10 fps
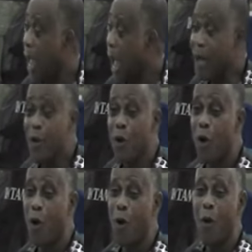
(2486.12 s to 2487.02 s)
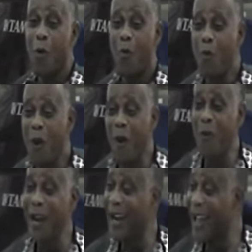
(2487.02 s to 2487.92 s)
And you know, when
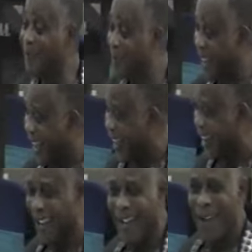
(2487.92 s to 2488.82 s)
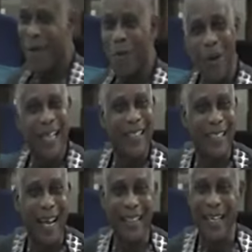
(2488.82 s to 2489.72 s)
we left there, we
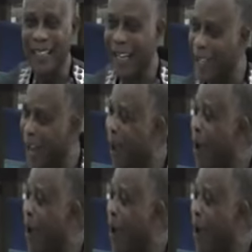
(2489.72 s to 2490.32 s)
started saying, yeah,